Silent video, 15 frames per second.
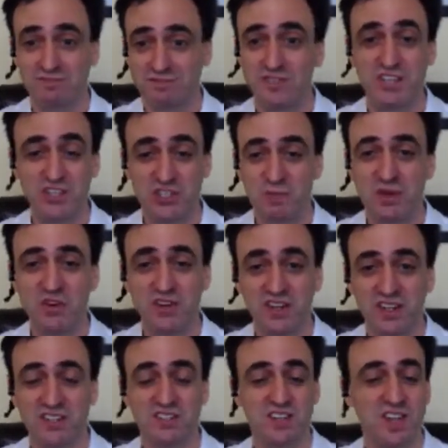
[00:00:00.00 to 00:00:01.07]

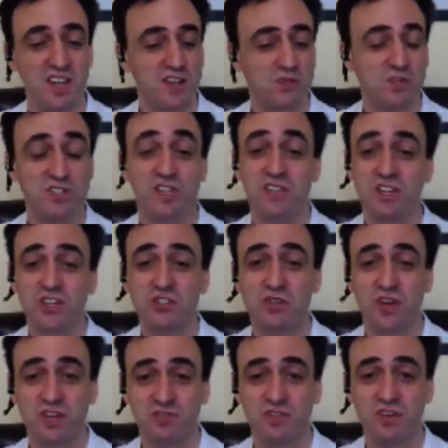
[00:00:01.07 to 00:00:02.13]
experience, which I think is
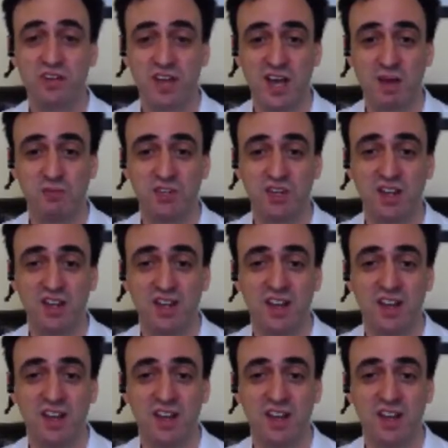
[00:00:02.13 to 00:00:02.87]
great for adoption.